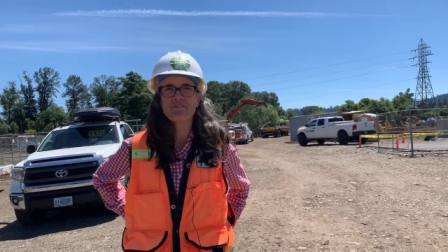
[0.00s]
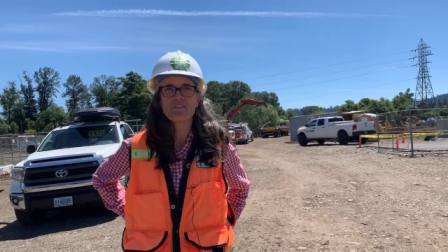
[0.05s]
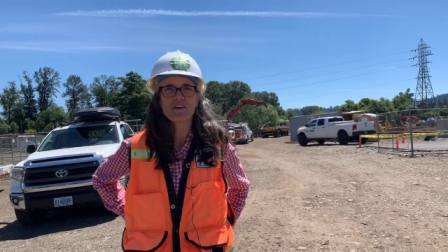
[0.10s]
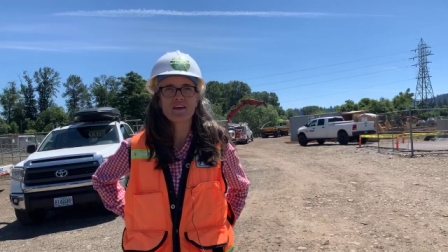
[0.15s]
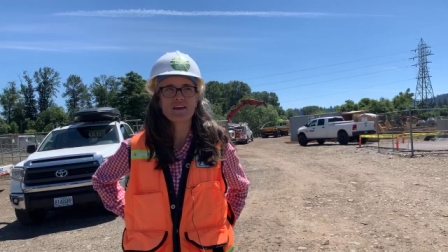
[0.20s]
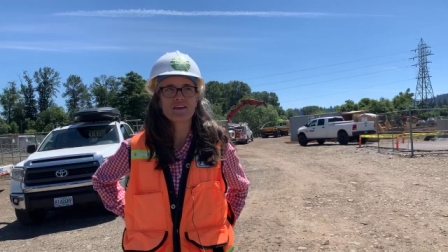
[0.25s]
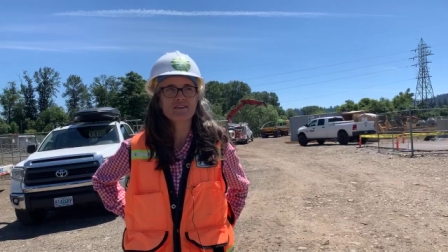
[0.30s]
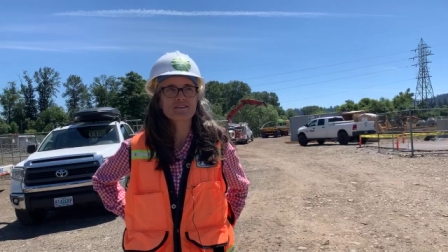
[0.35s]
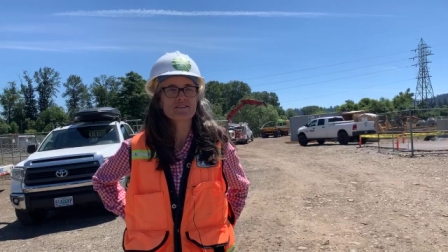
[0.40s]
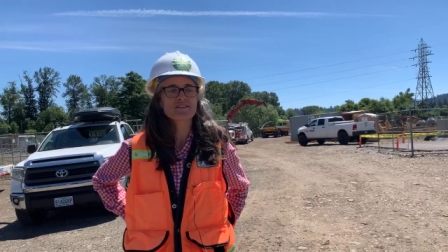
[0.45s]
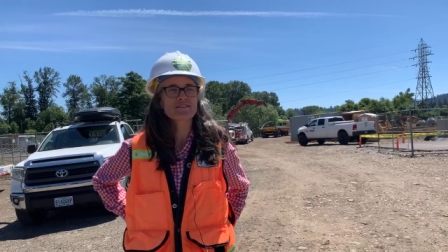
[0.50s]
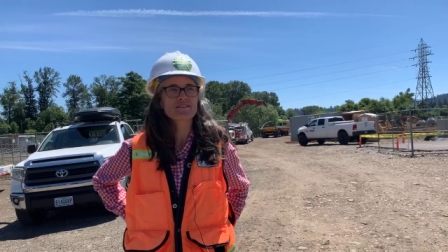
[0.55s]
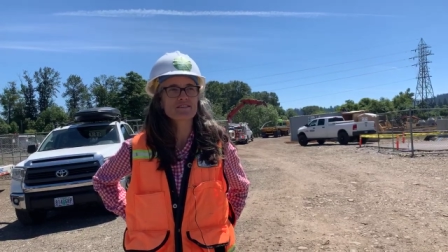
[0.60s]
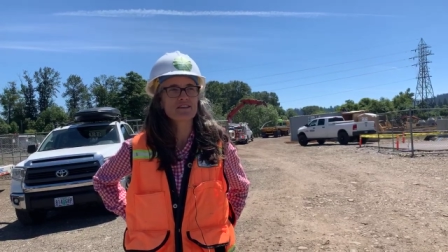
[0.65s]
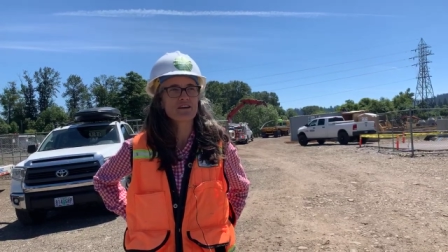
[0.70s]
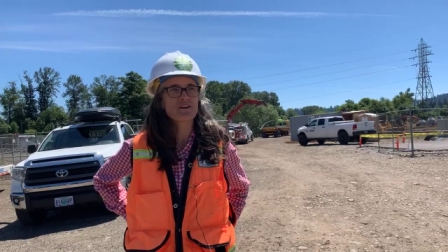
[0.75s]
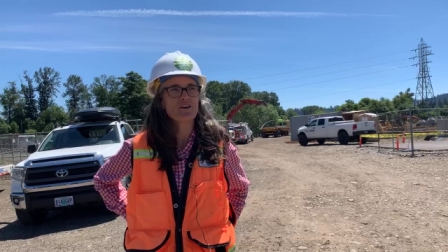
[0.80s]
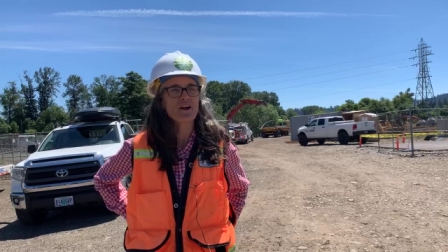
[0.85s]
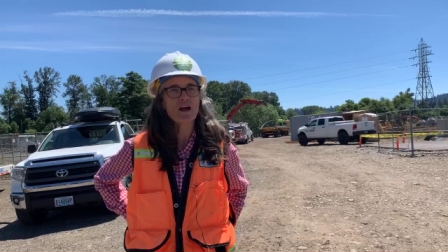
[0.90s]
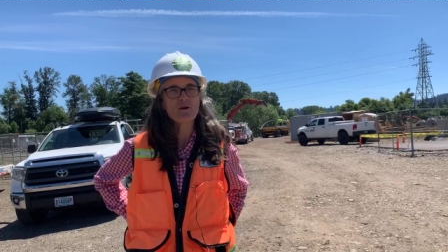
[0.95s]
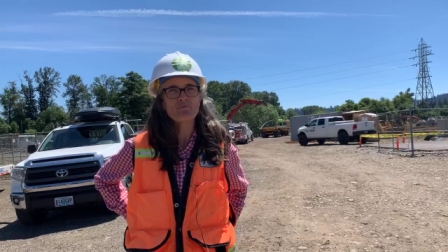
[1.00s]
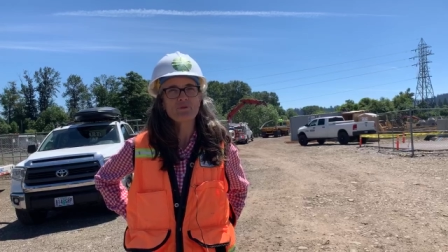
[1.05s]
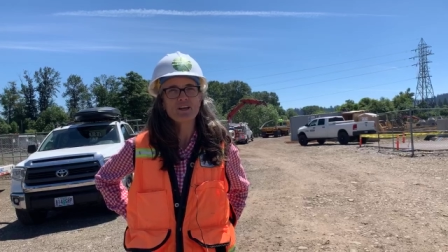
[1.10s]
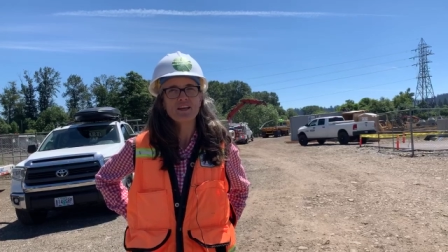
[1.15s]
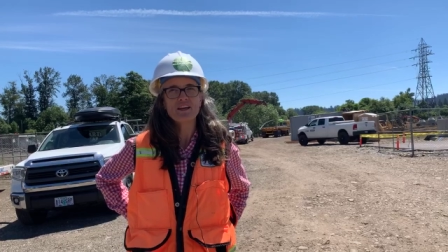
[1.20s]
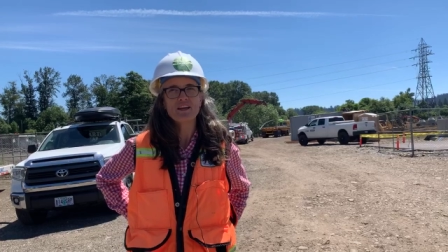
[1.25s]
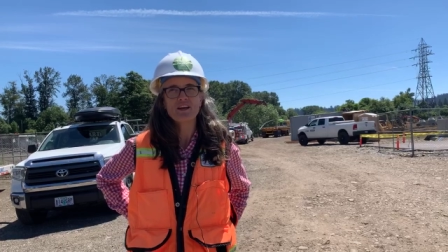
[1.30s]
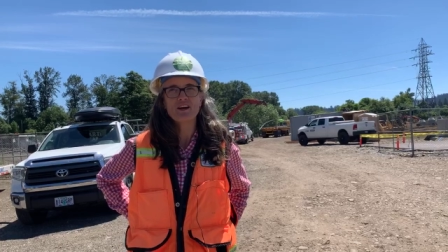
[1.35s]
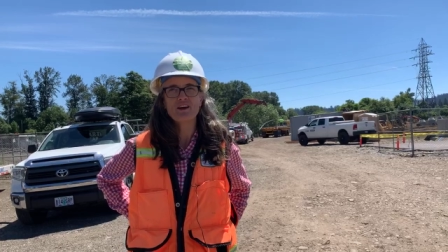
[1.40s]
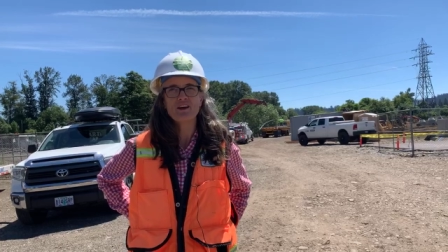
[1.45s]
things that are
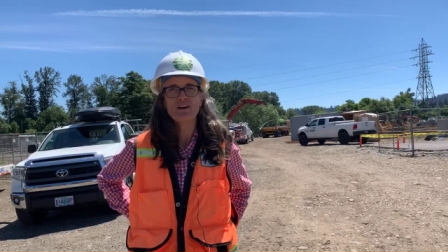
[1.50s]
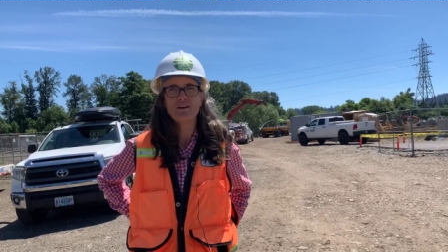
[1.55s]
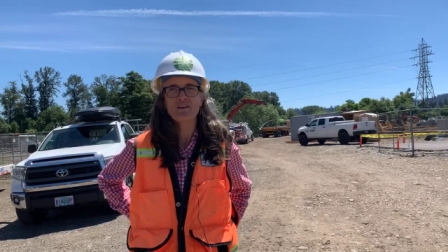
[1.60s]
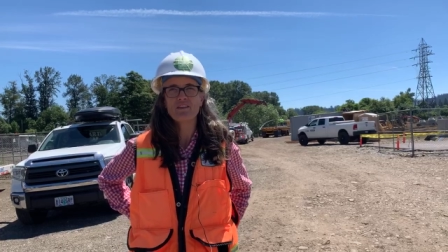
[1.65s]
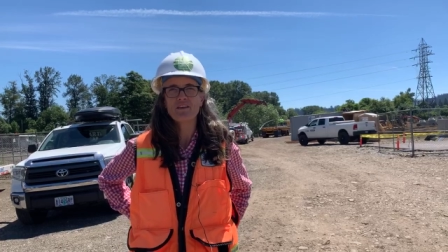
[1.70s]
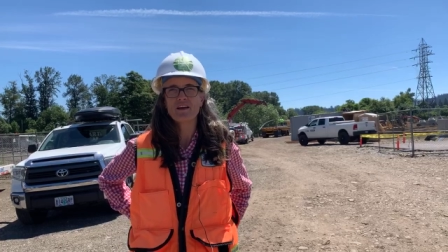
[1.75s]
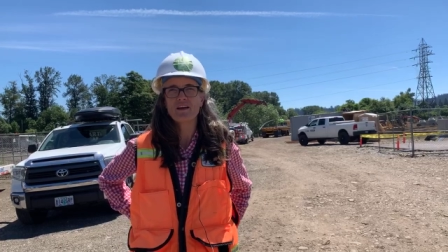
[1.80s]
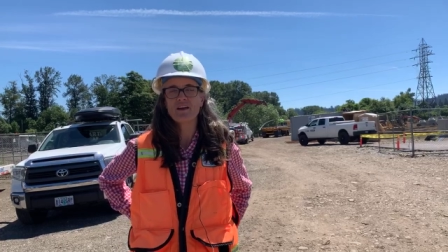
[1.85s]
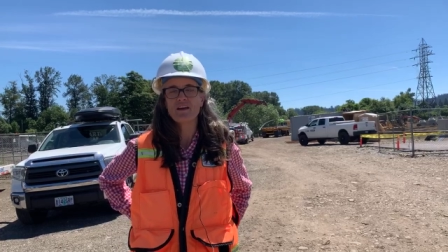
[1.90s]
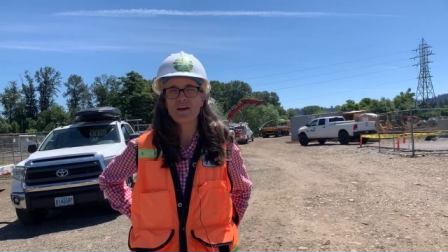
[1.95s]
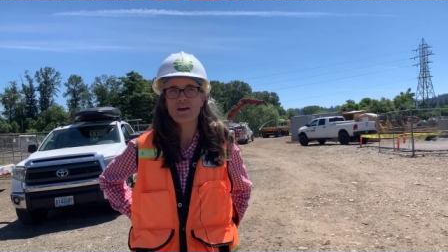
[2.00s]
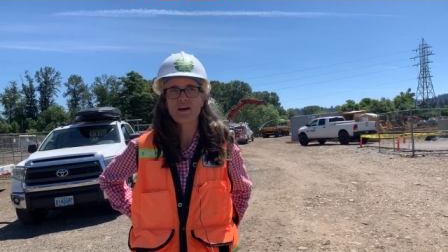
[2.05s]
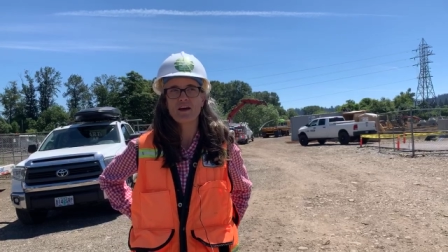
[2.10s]
happening here that